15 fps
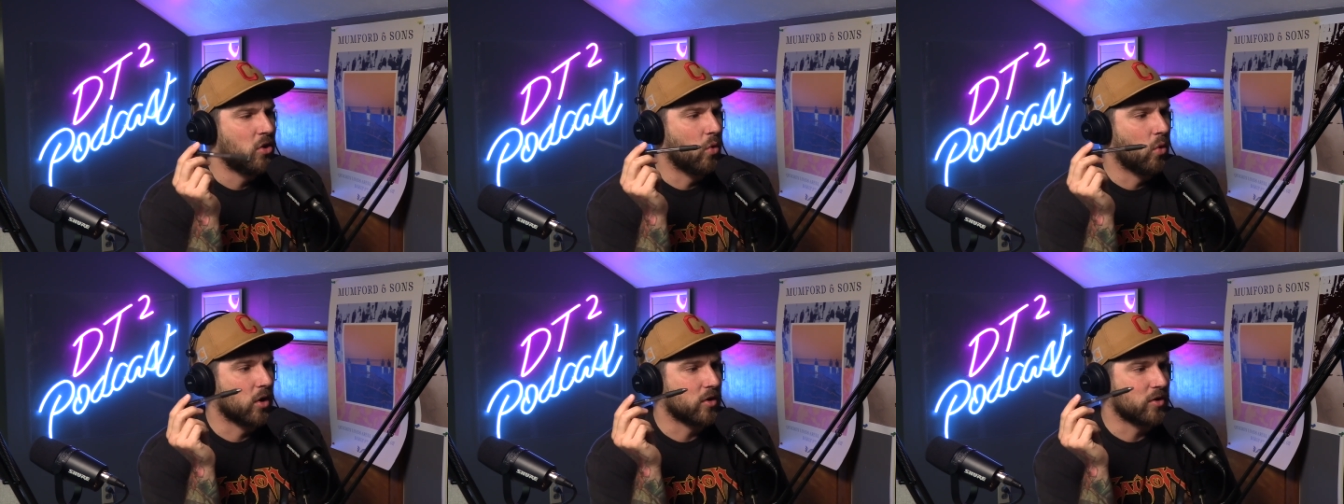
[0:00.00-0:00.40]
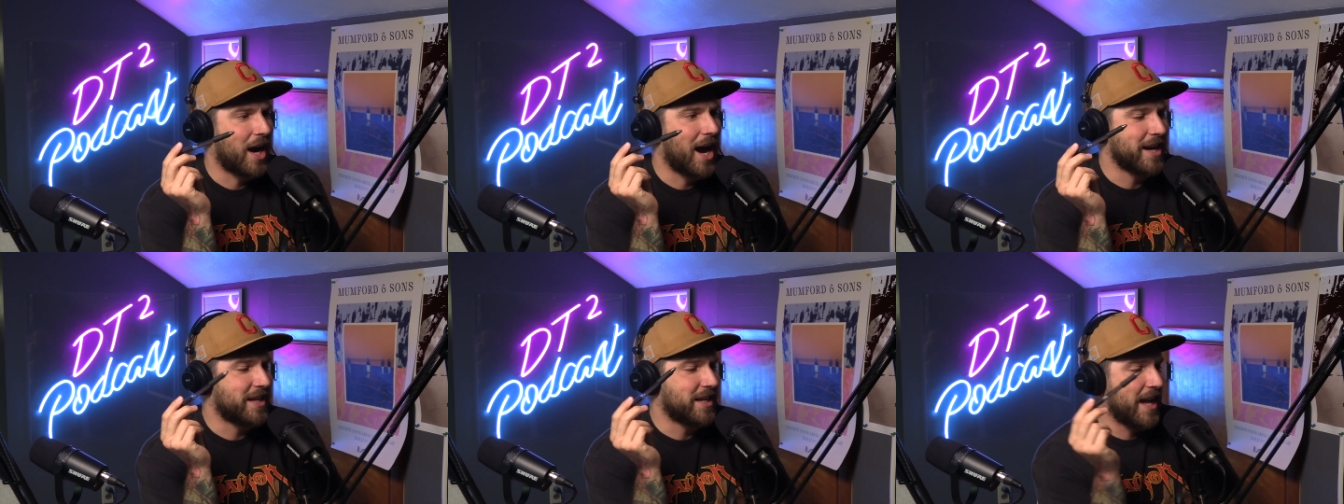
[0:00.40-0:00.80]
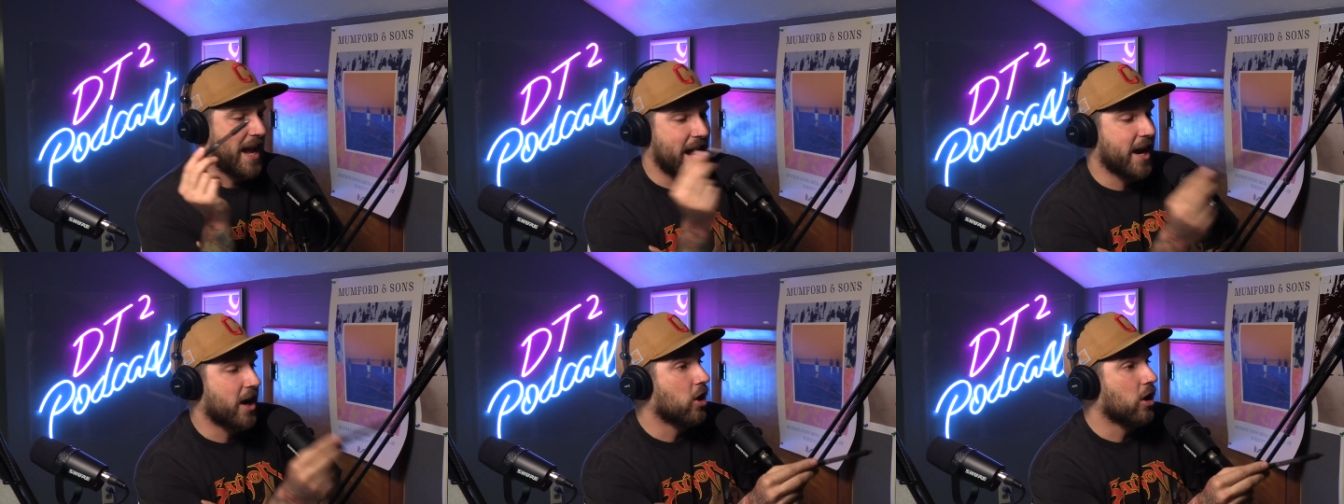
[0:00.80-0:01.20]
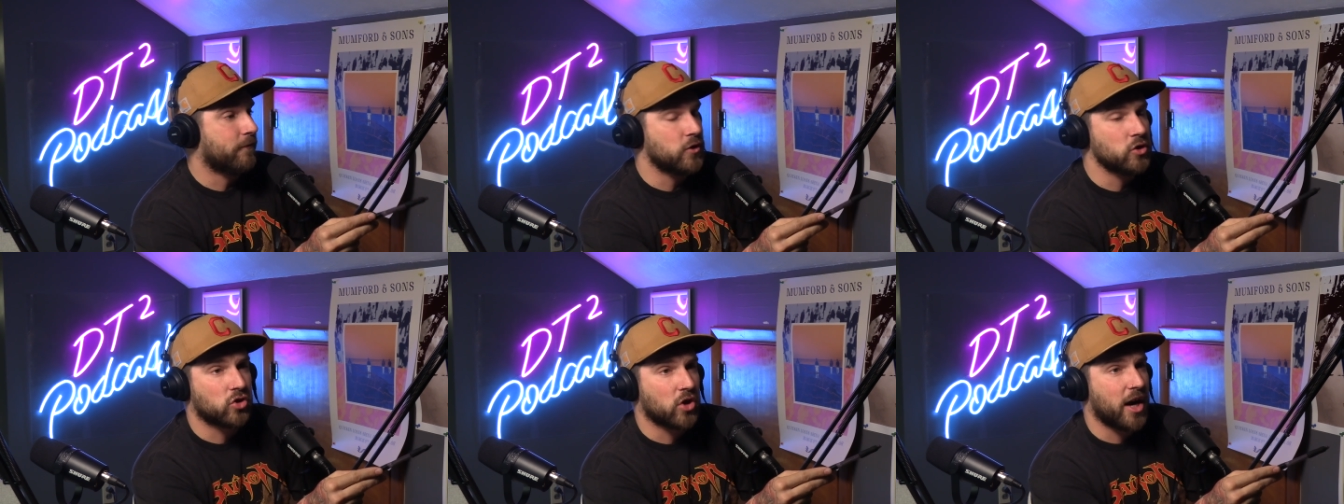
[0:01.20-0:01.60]
or i care
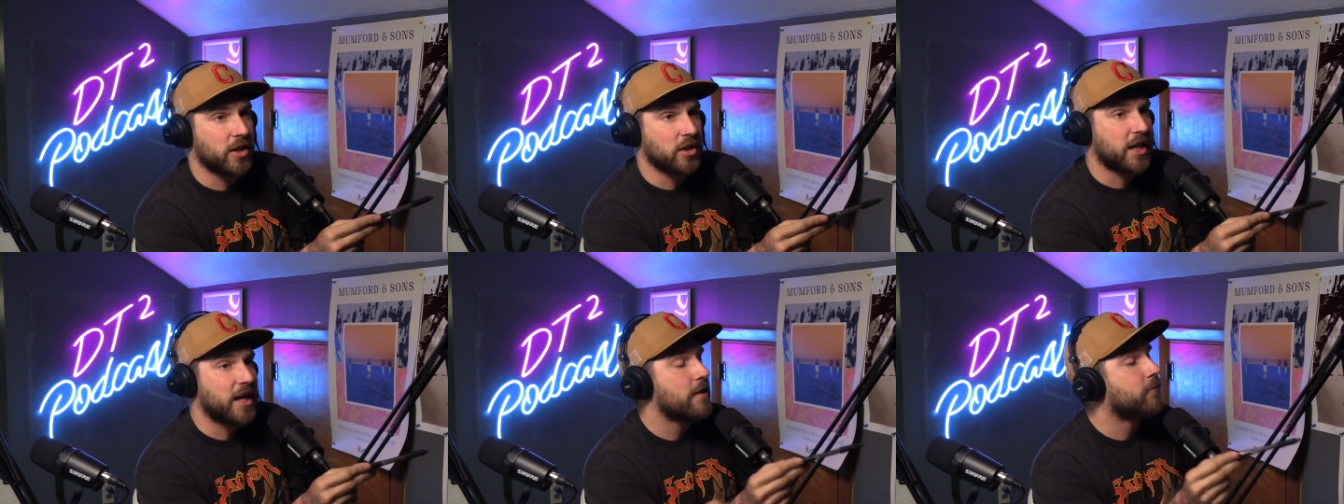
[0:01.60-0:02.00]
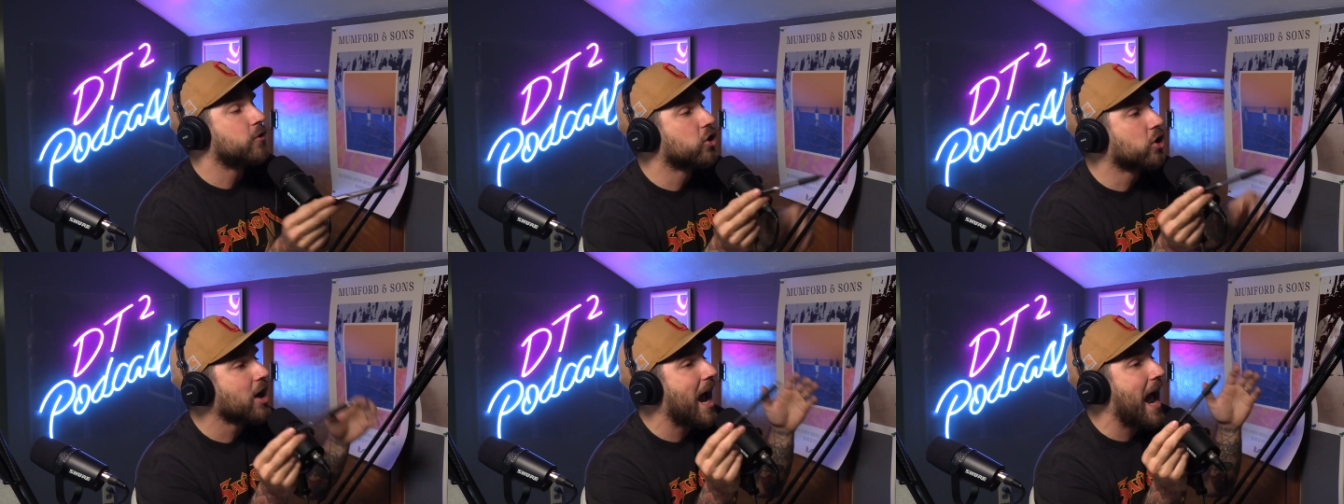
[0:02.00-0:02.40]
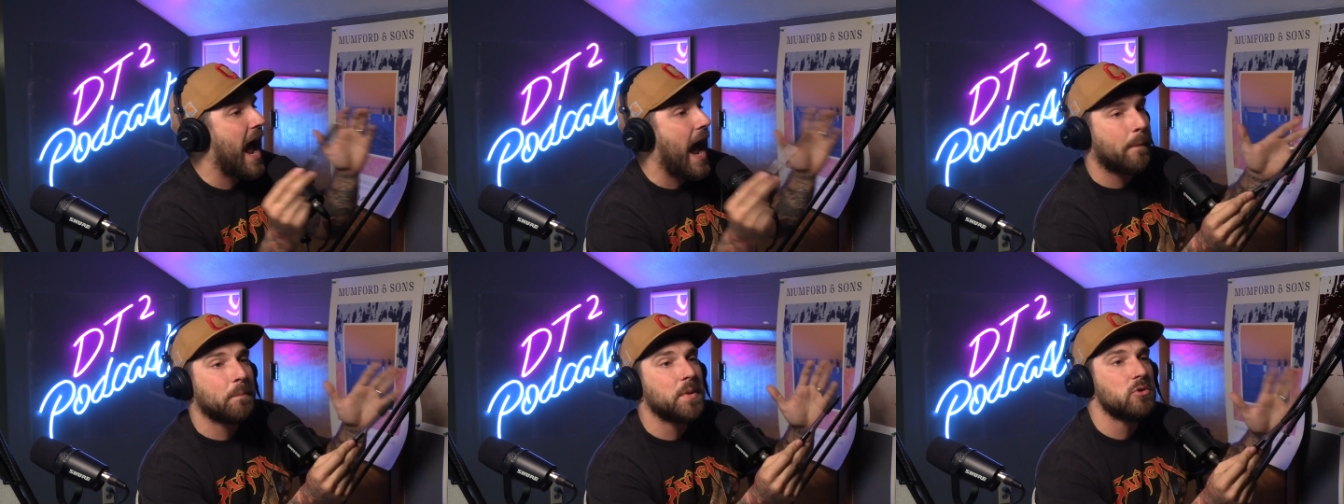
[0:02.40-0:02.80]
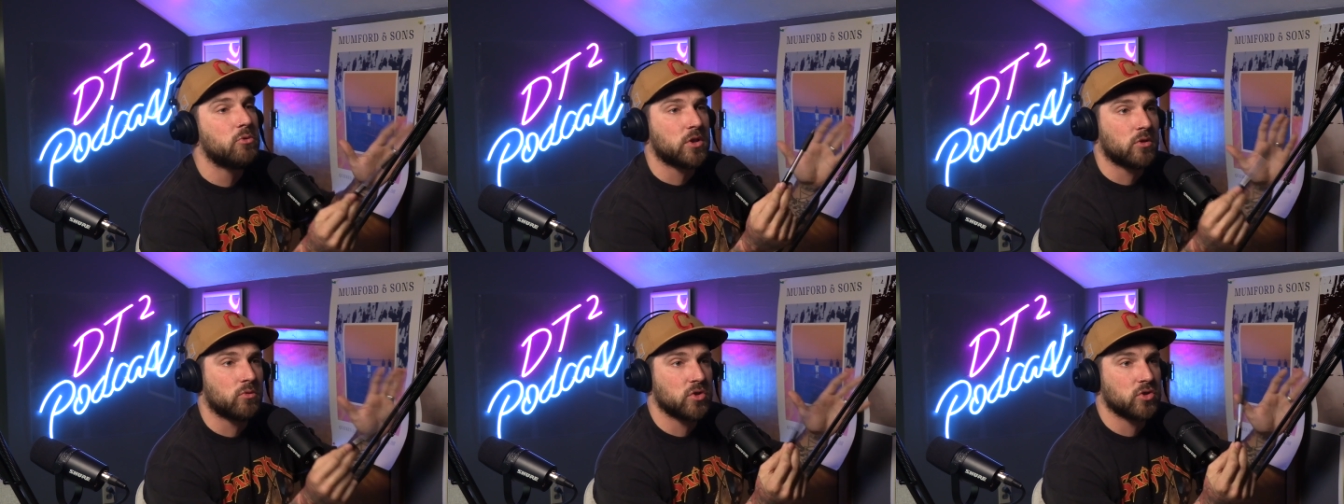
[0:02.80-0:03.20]
if you try to like if you're happy
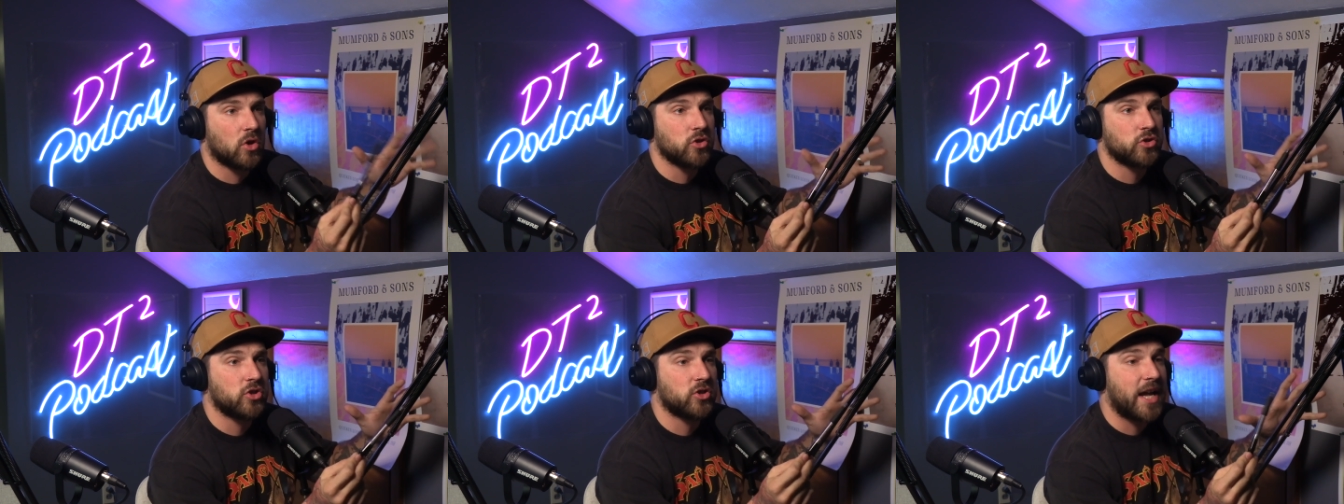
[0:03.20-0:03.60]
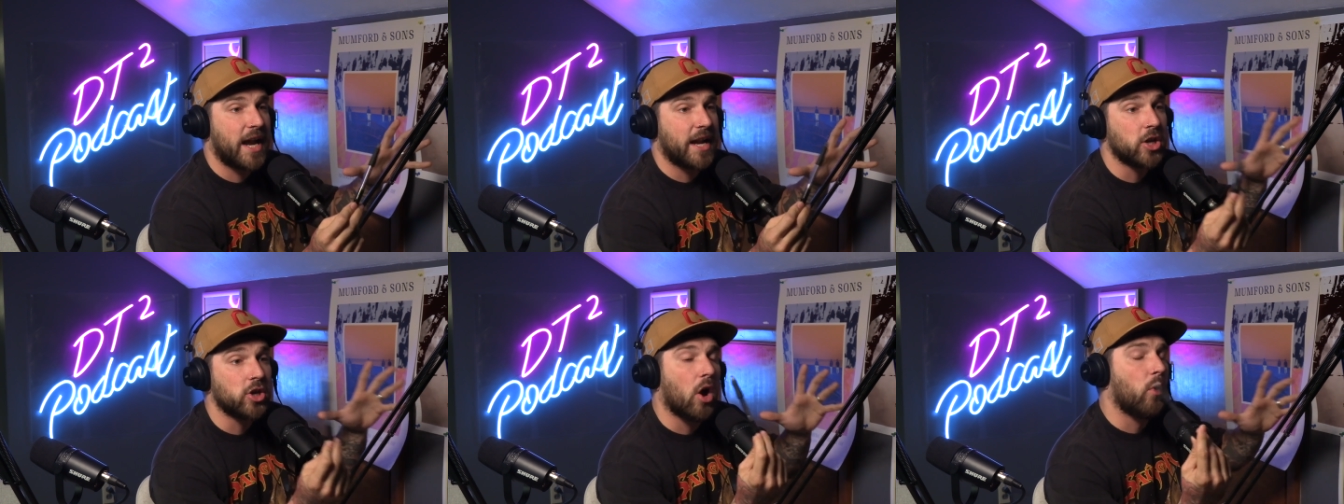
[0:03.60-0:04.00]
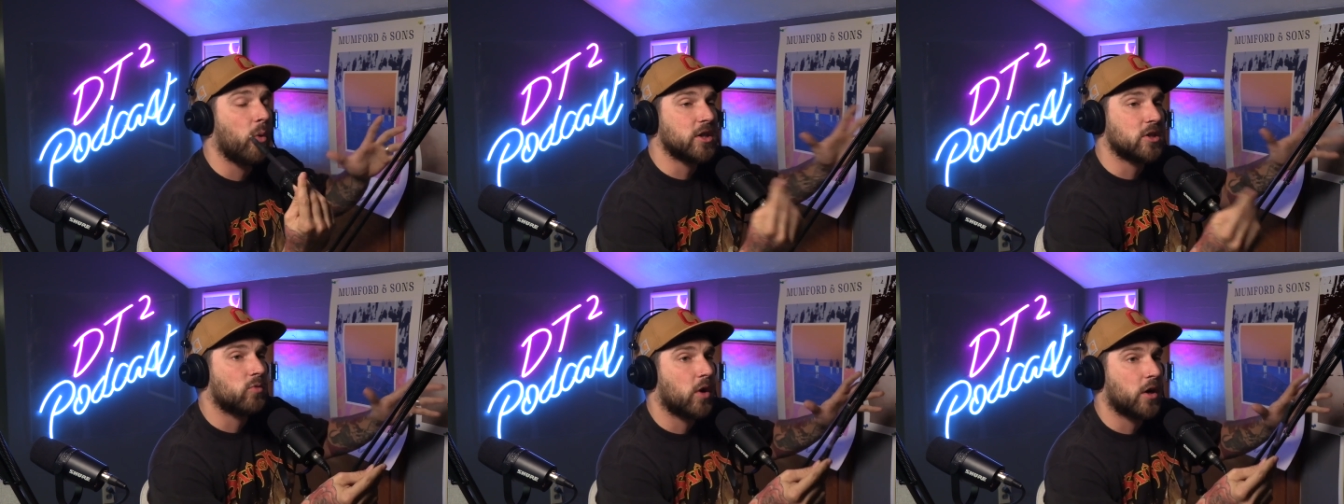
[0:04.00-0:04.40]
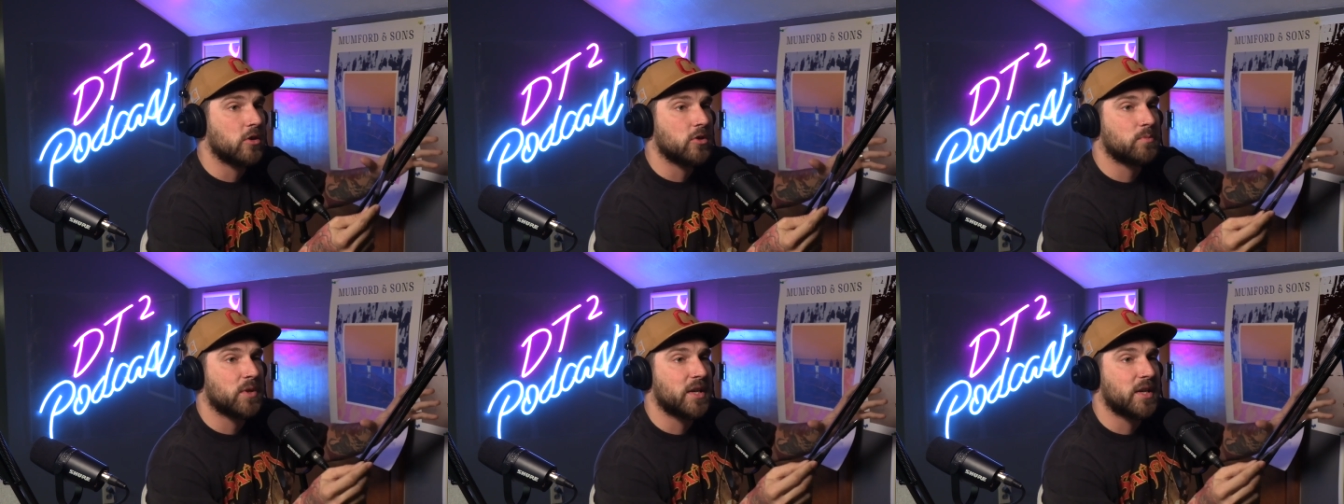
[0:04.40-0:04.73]
with the results you're getting going to one of those